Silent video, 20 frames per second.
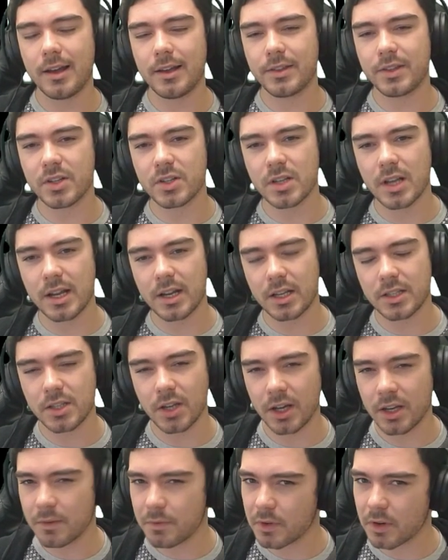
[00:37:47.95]
there's not a
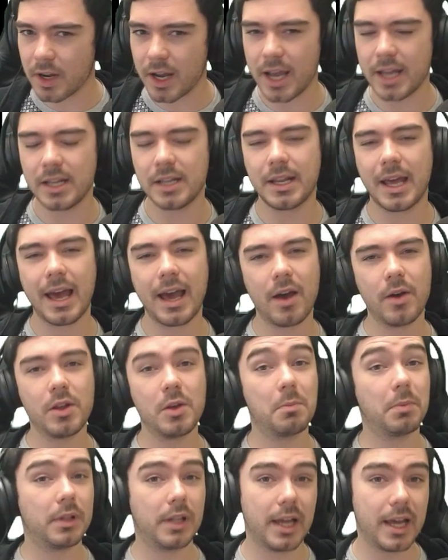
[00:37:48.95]
ton of variety in how you
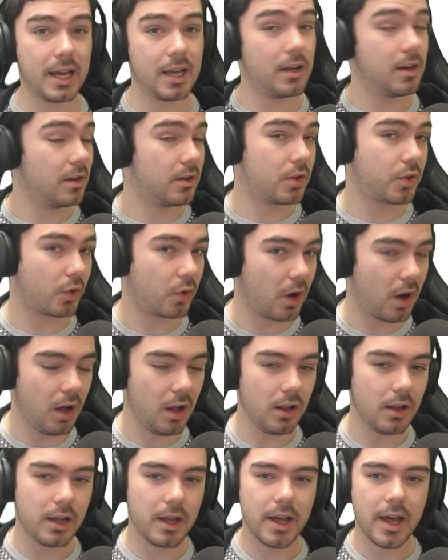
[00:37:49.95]
play
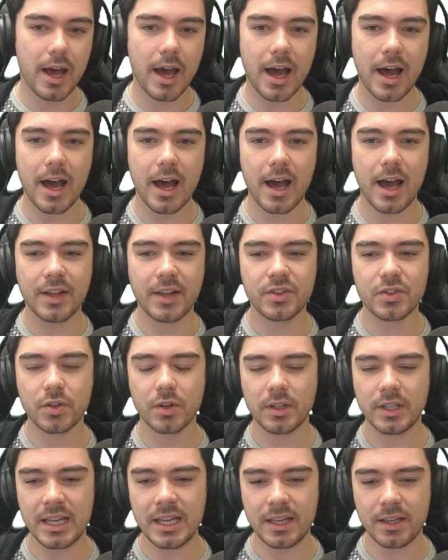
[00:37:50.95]
Thrall. And
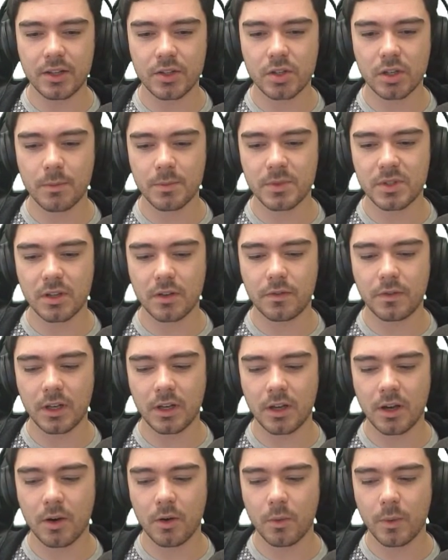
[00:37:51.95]
certainly in terms of, you
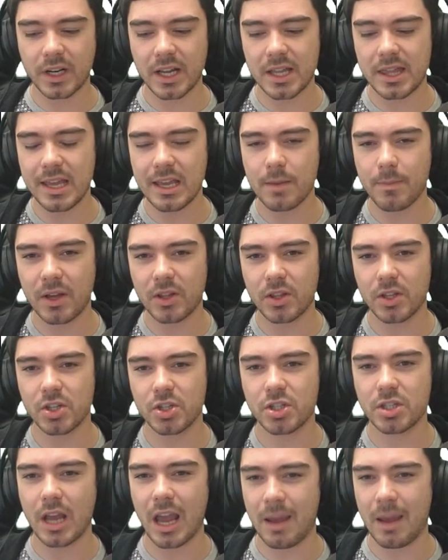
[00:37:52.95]
know, when I think about the
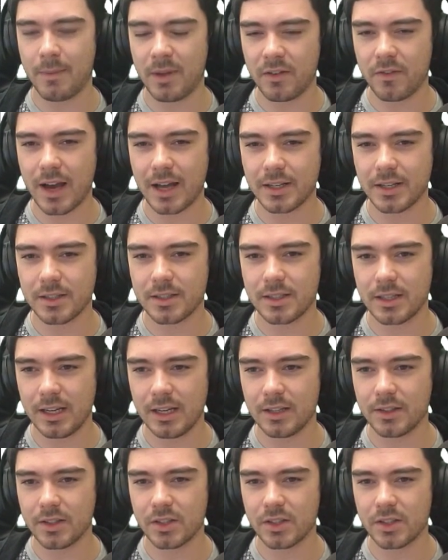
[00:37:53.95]
shaman fantasy,